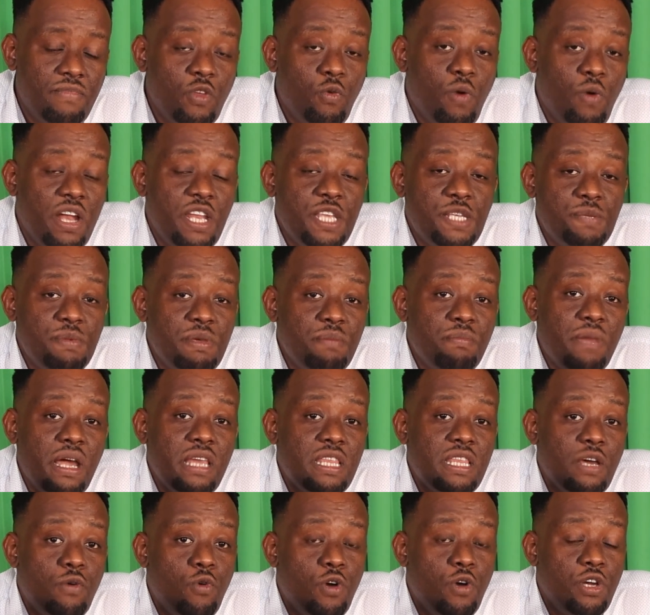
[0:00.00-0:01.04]
What does it mean by
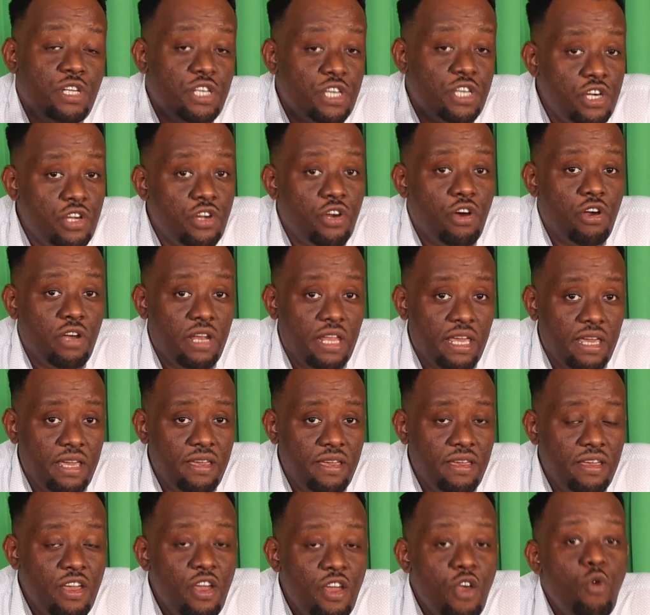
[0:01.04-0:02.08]
the word
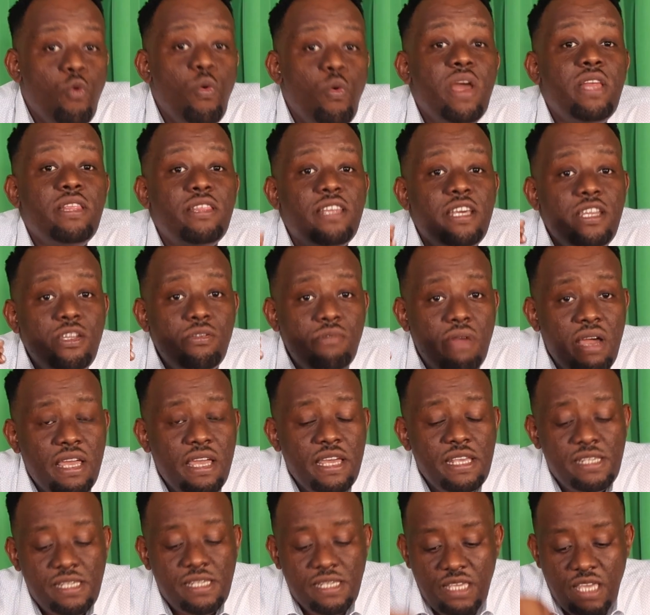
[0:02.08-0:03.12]
chronic? When the drug
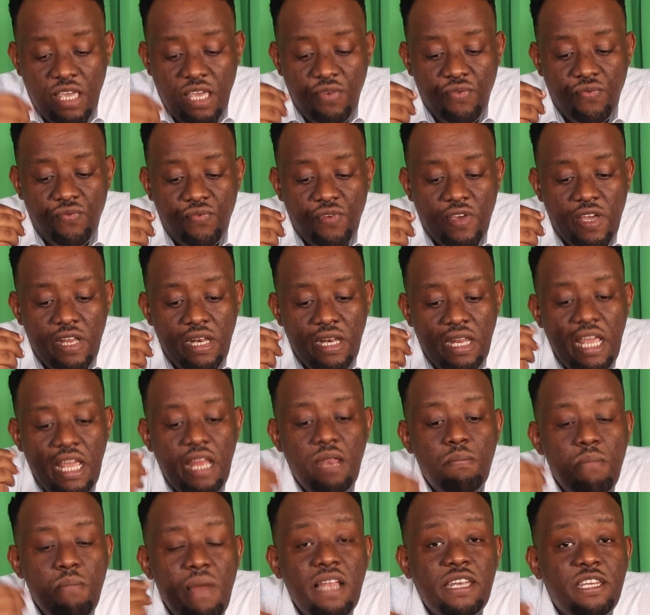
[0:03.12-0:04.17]
is given
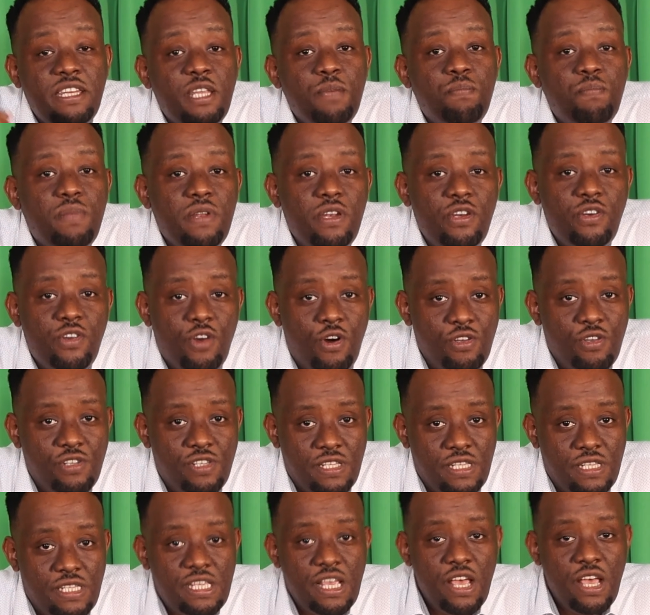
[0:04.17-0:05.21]
in multiple
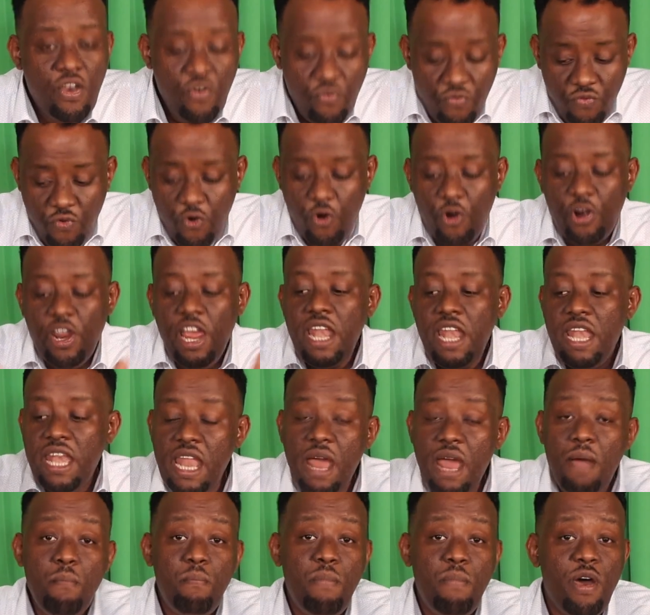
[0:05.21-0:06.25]
doses for a
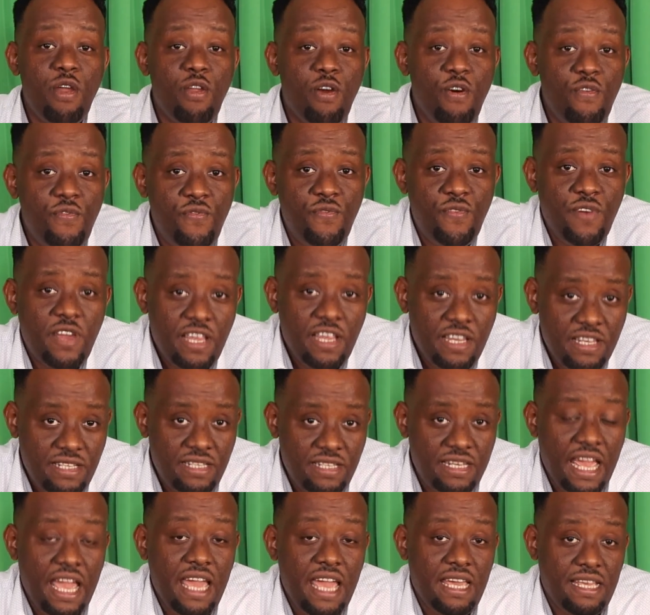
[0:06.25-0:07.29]
number of
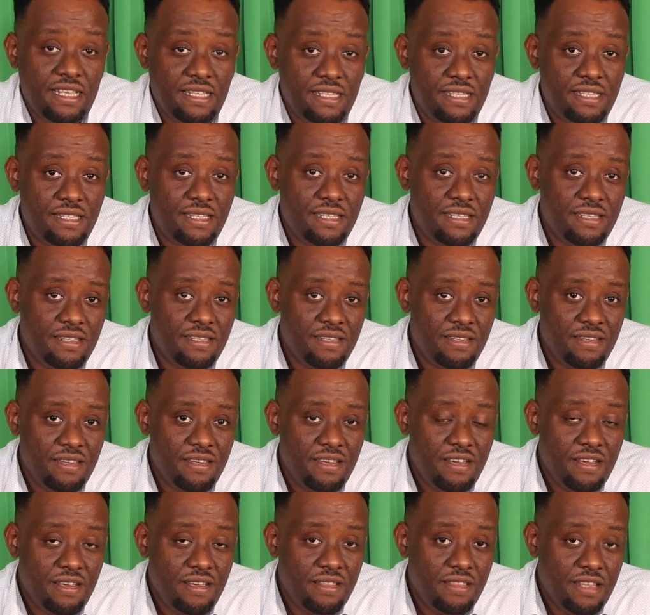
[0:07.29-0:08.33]
days.
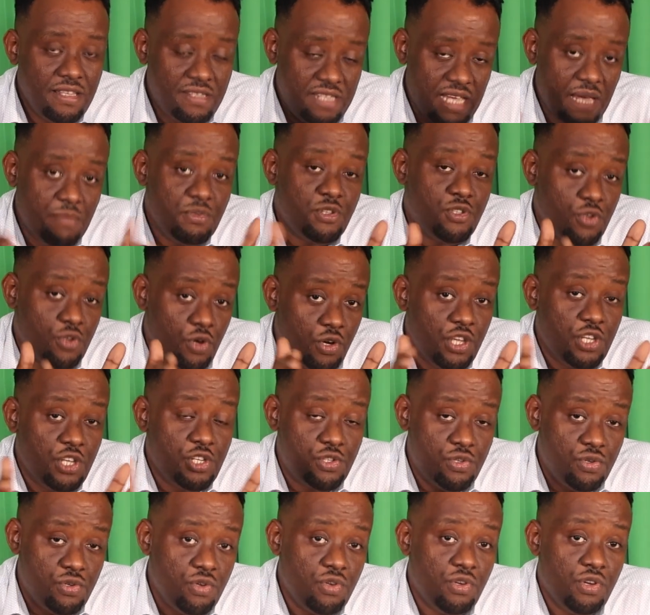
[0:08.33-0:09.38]
The same story
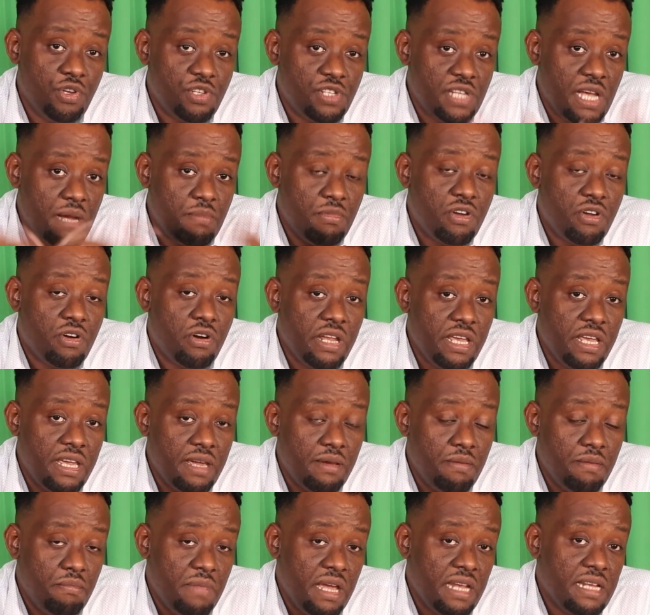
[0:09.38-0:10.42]
is true. You know, some
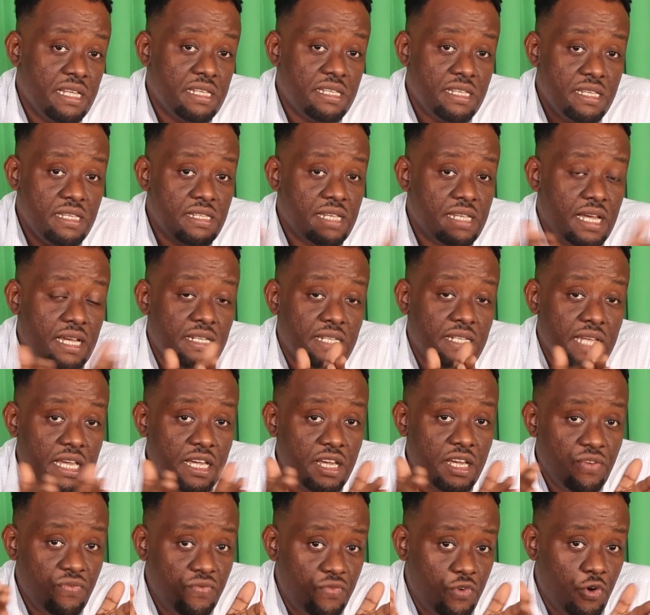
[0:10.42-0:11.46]
chronic medicines are
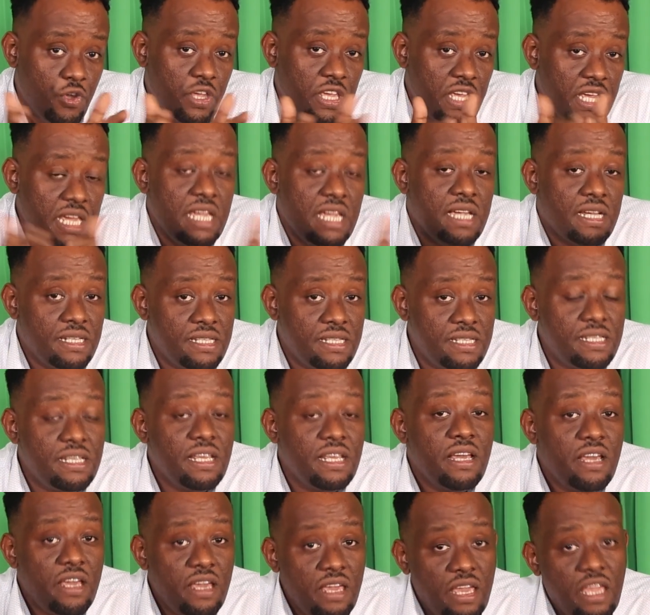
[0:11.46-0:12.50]
taken for years
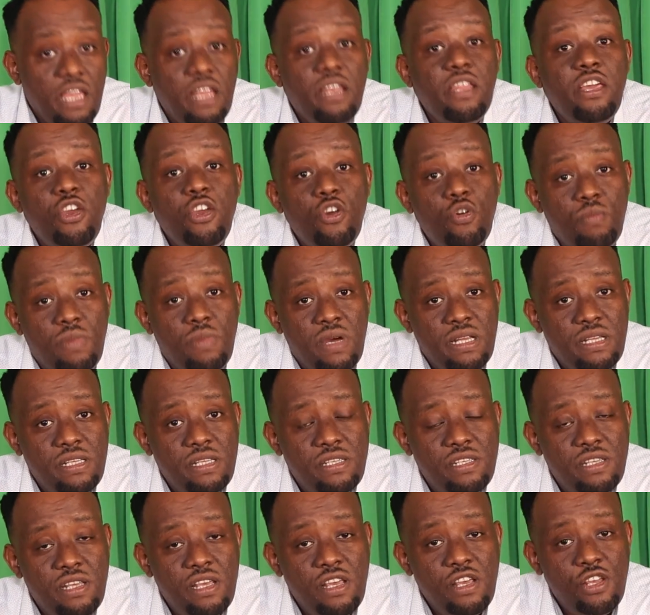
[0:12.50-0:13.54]
in
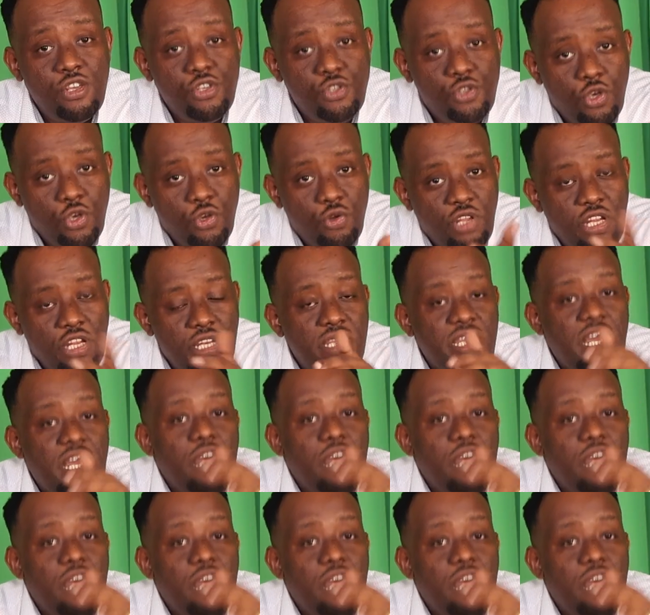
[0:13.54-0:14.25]
humans. So you need